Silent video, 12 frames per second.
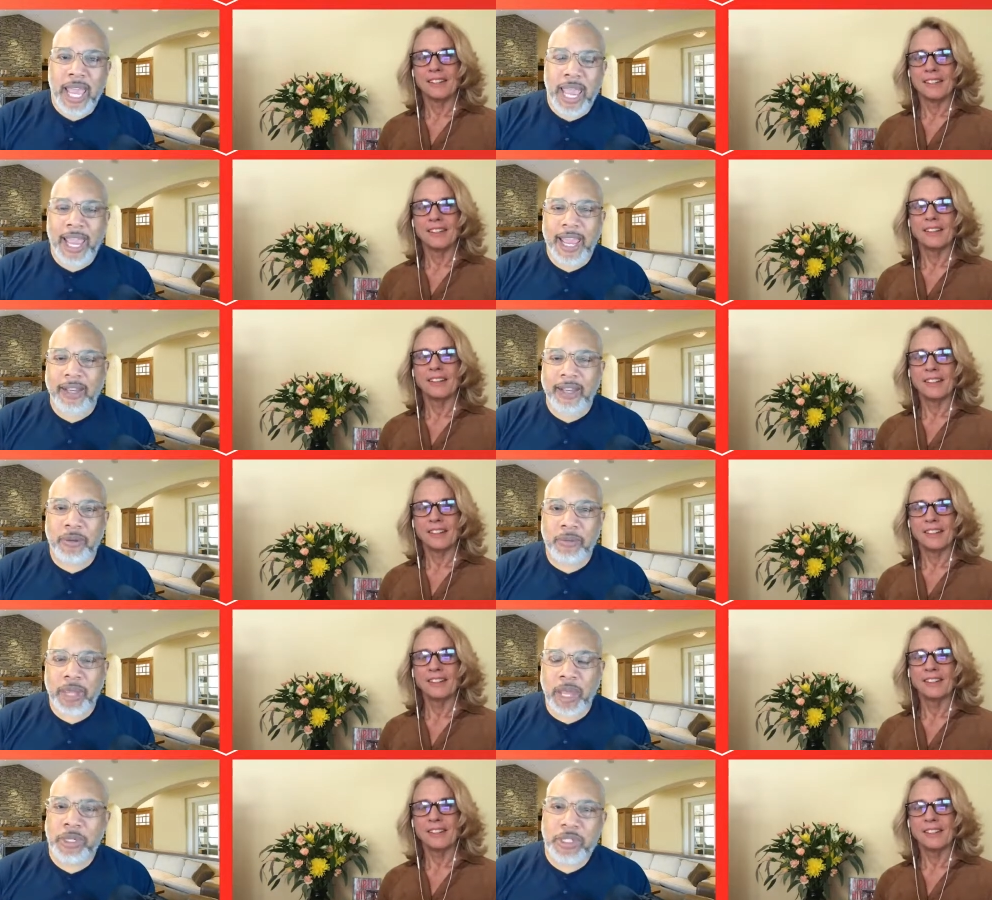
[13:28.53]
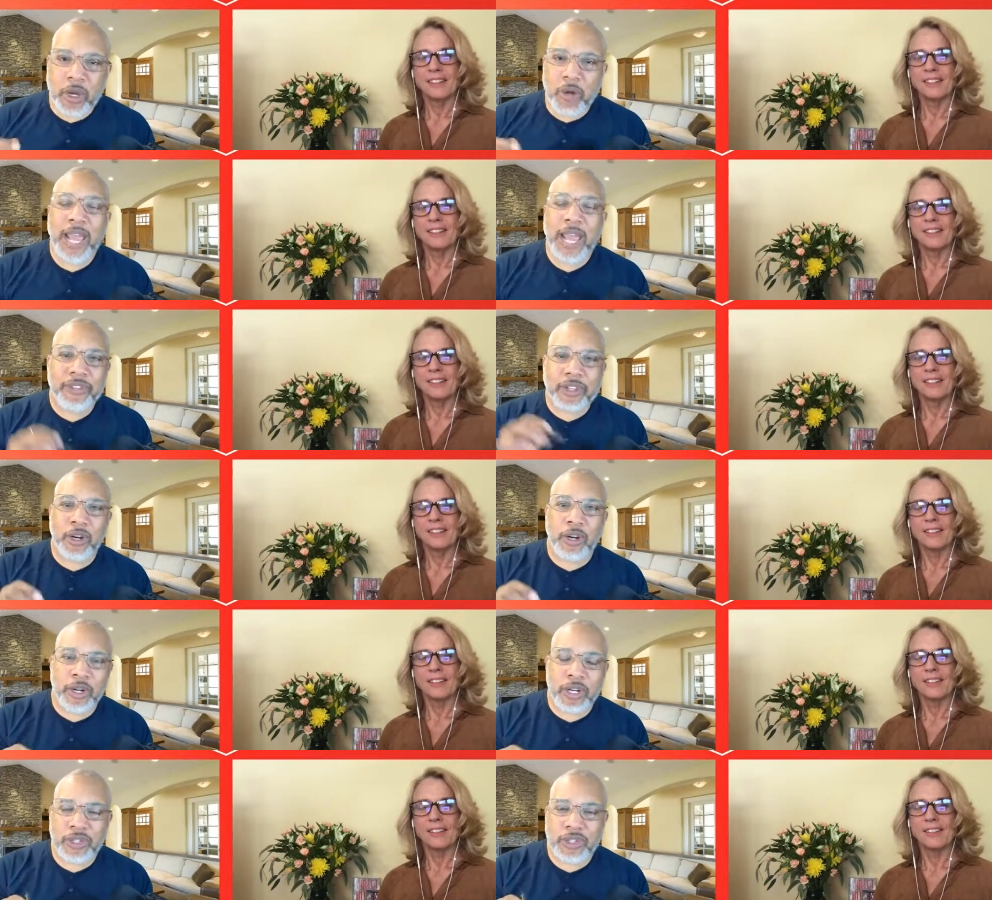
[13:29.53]
Speaker 1: and yet we don't have the
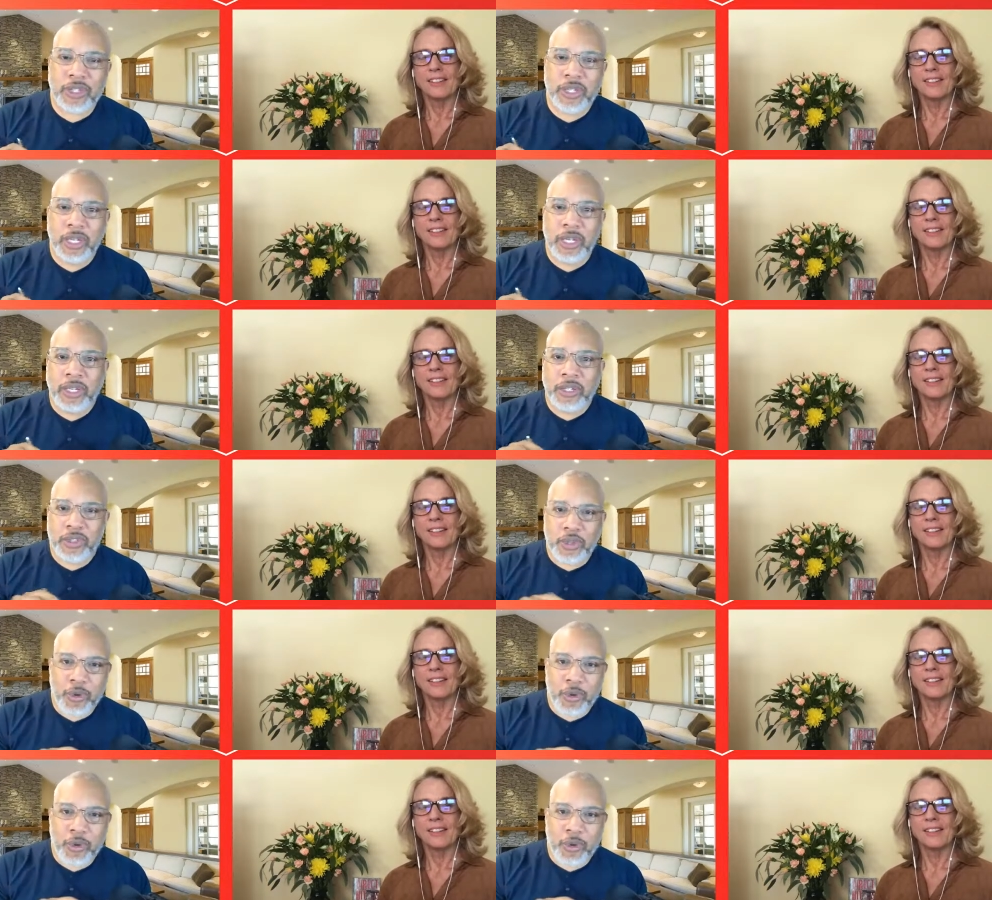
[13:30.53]
courage to